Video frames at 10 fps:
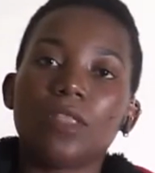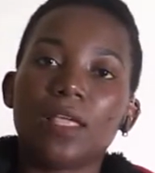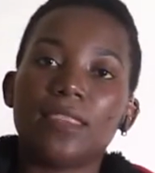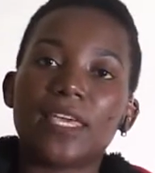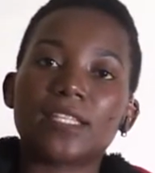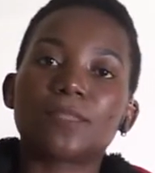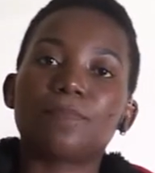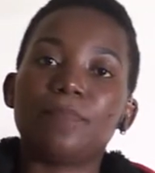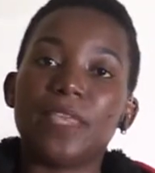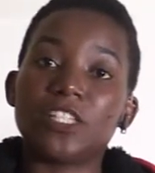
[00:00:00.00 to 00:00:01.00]

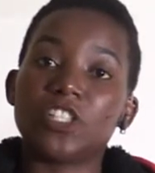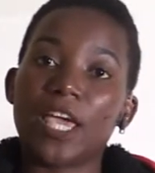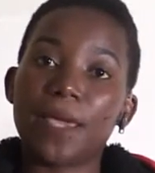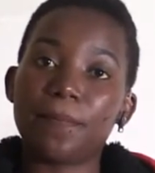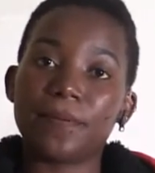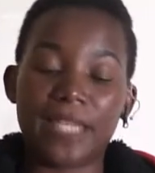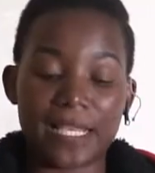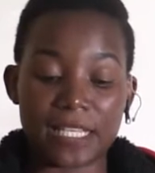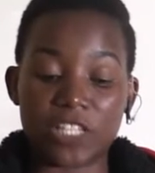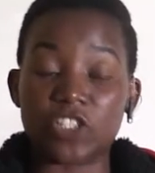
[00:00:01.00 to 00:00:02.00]
the shape
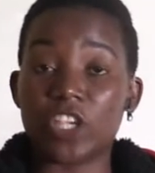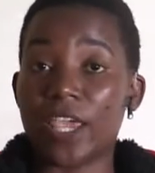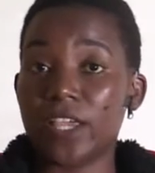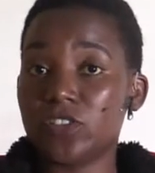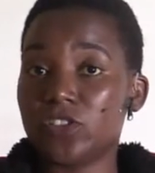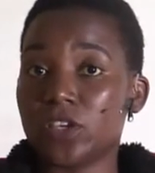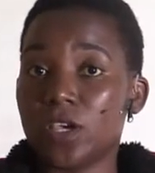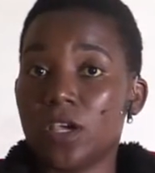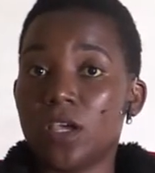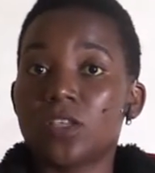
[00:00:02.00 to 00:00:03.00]
doesn't change,
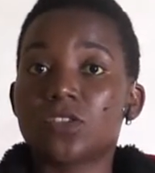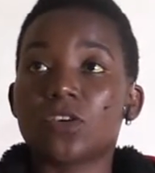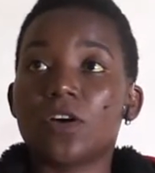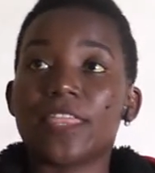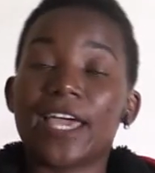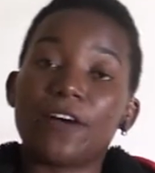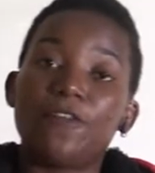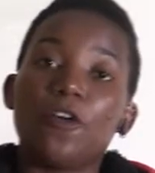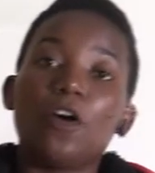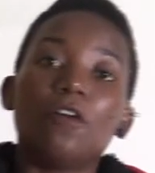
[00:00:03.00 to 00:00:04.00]
so
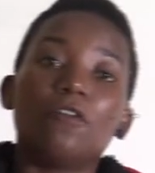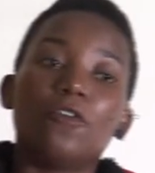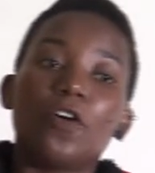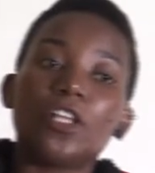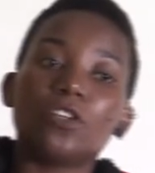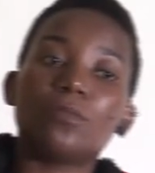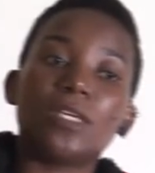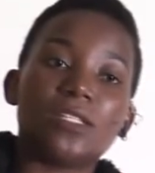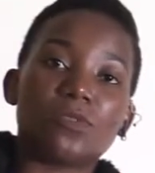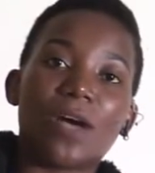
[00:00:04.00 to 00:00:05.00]
therefore volume
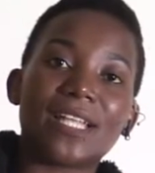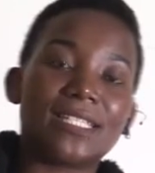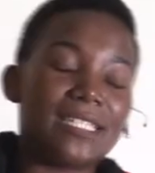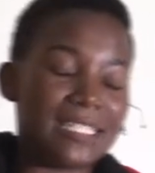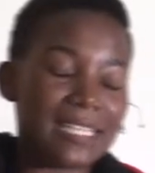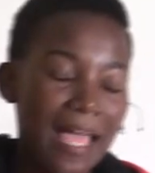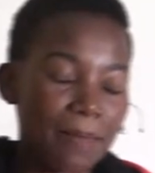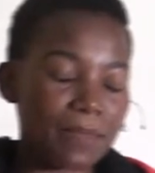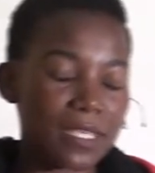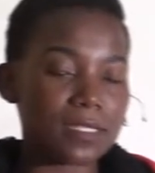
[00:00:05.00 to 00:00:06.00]
is what
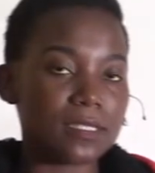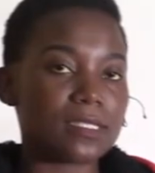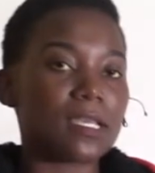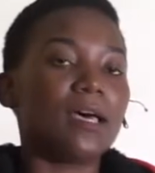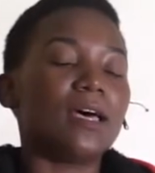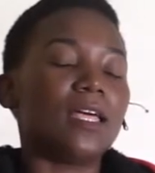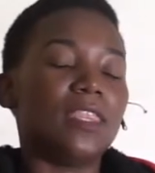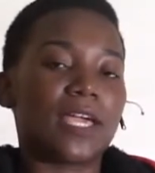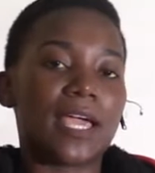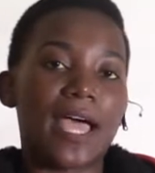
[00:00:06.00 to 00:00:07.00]
determines
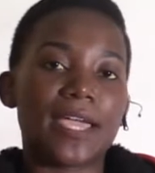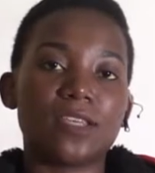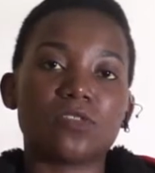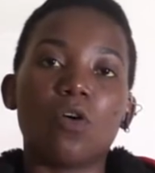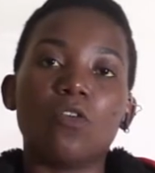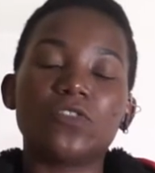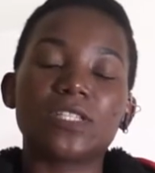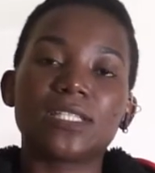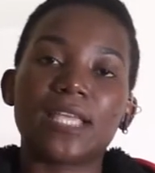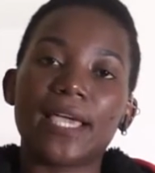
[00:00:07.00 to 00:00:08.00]
the kind of
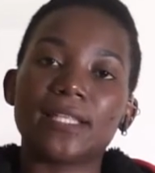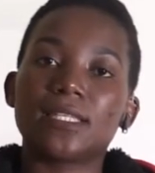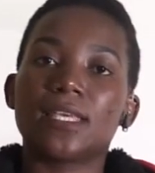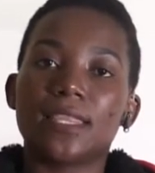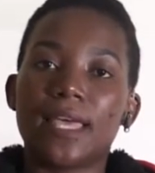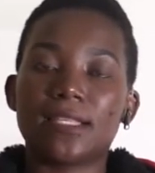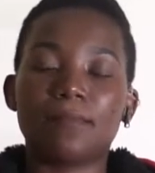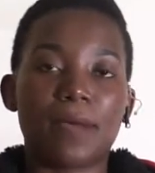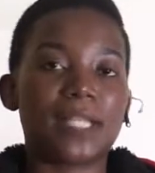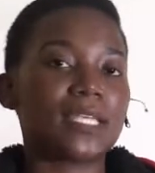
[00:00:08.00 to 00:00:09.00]
state
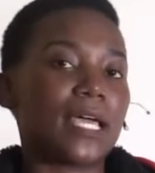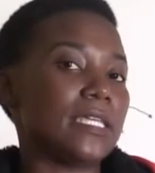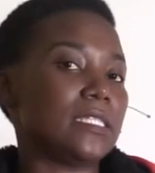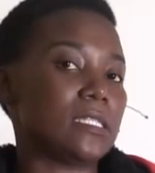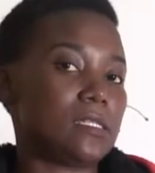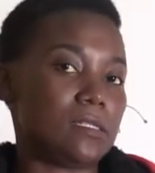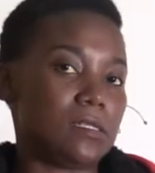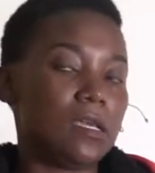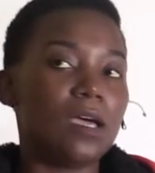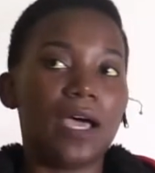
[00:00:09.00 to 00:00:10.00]
that matter is
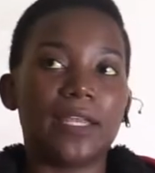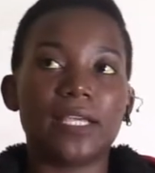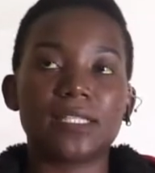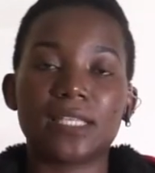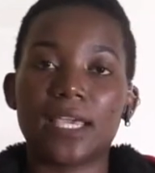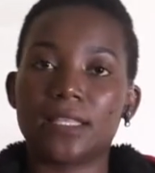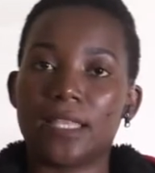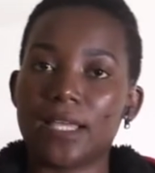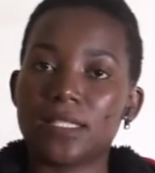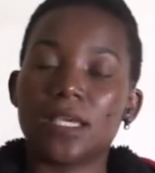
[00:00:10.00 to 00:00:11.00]
in. And I said
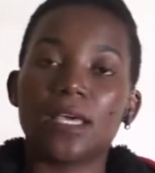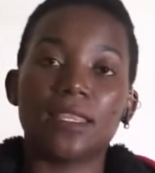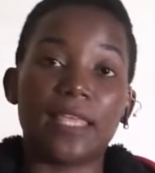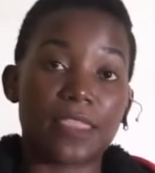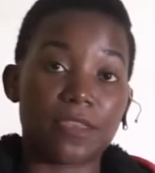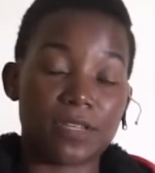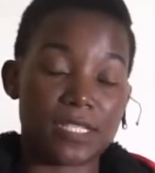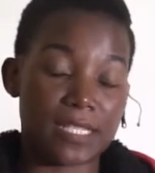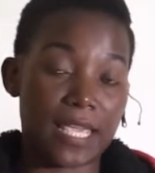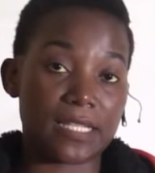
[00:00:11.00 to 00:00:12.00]
that there are 3
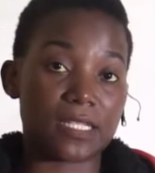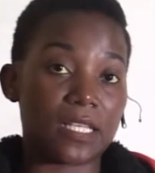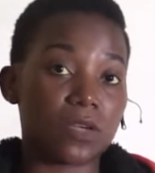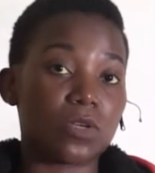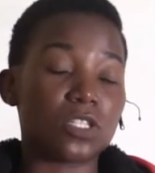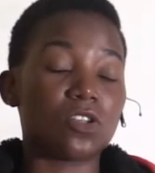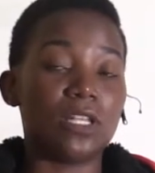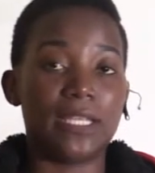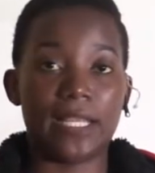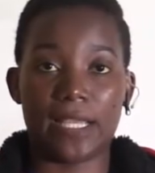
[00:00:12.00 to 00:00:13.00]
states: liquid,
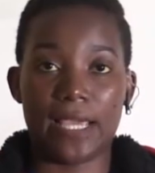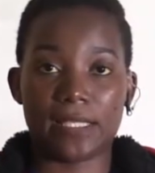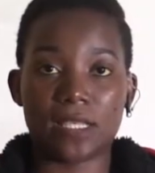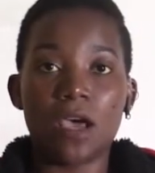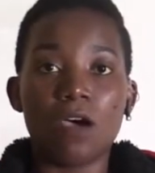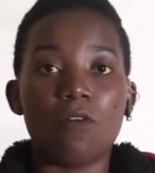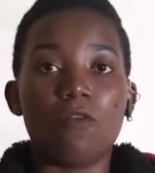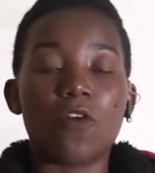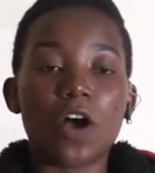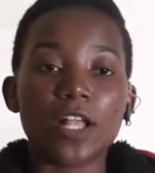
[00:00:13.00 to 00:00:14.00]
solid, and gas.
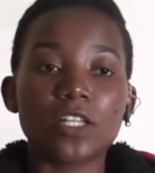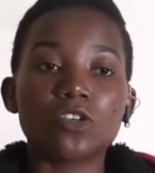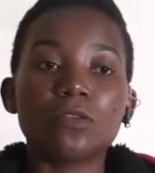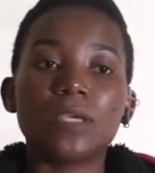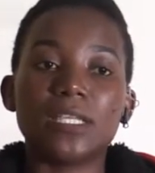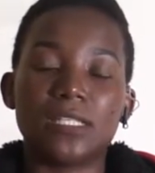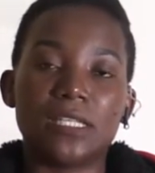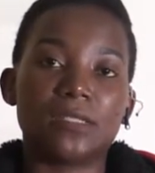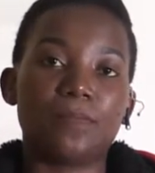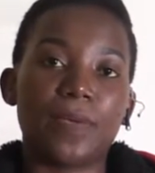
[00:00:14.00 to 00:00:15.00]
Volume is
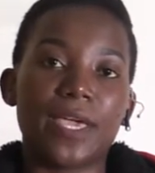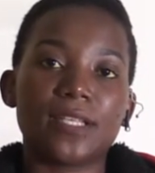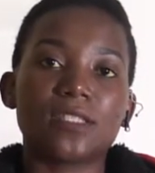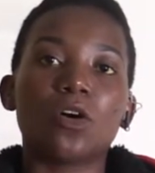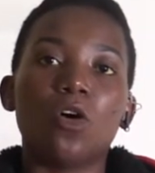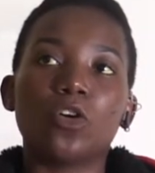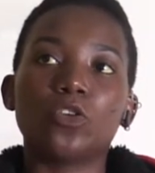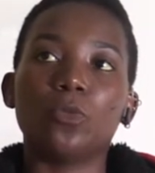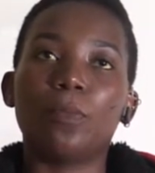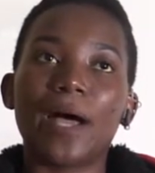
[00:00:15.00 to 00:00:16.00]
the space
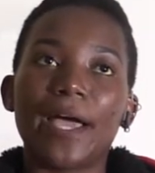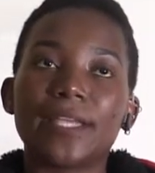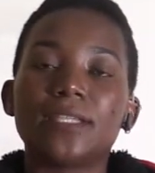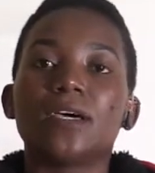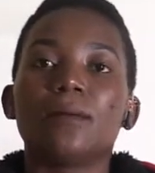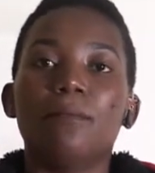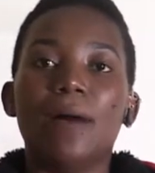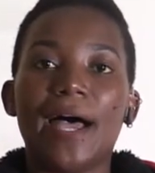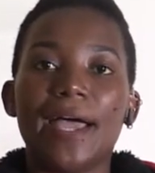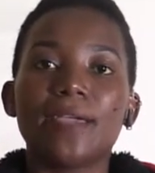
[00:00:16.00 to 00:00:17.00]
occupied
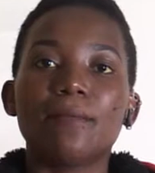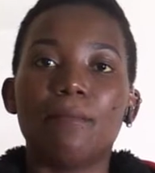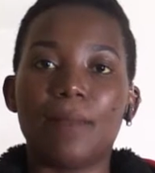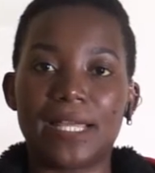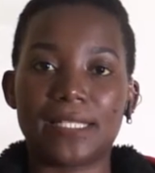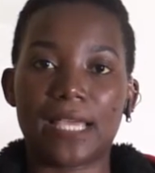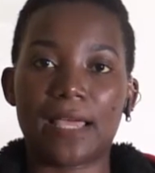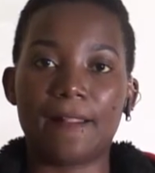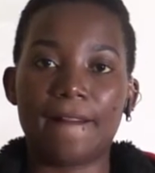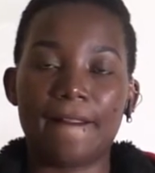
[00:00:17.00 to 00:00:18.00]
by matter.
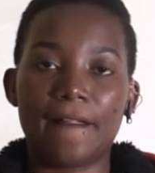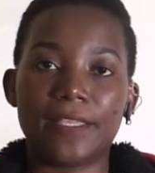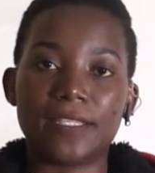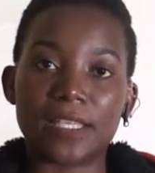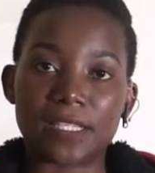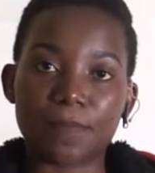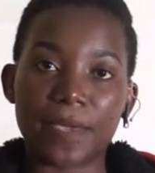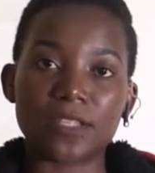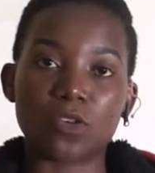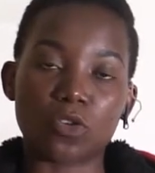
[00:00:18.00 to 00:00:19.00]
Is the
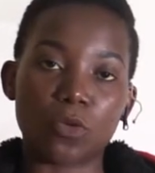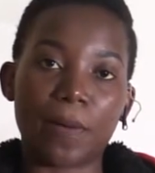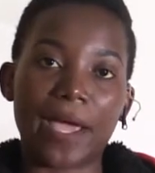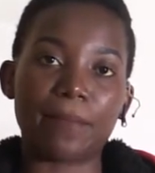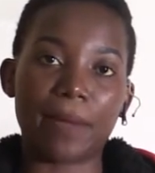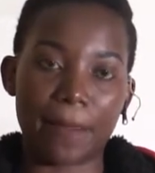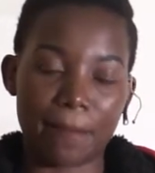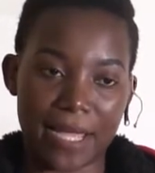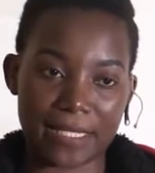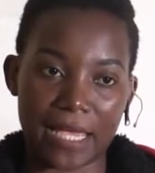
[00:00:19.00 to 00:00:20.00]
space occupied by
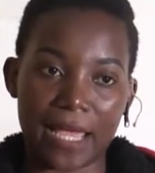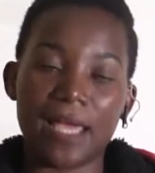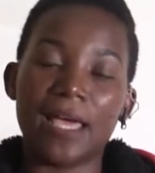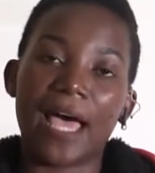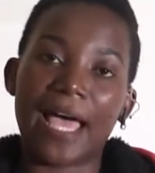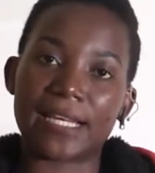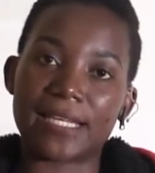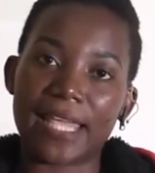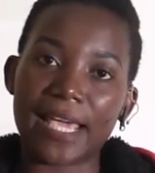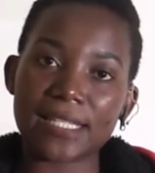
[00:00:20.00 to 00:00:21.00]
matter.
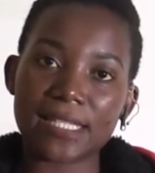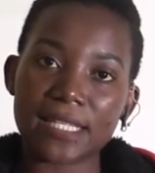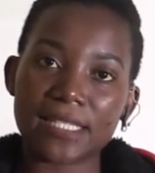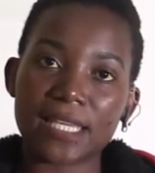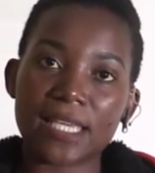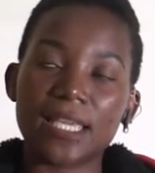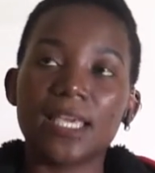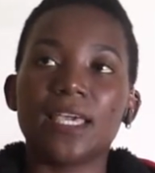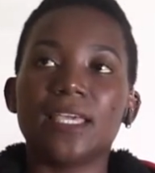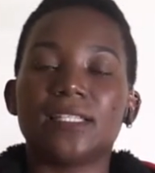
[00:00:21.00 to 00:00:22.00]
And
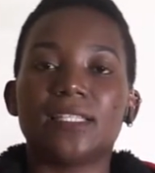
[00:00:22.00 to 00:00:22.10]
density is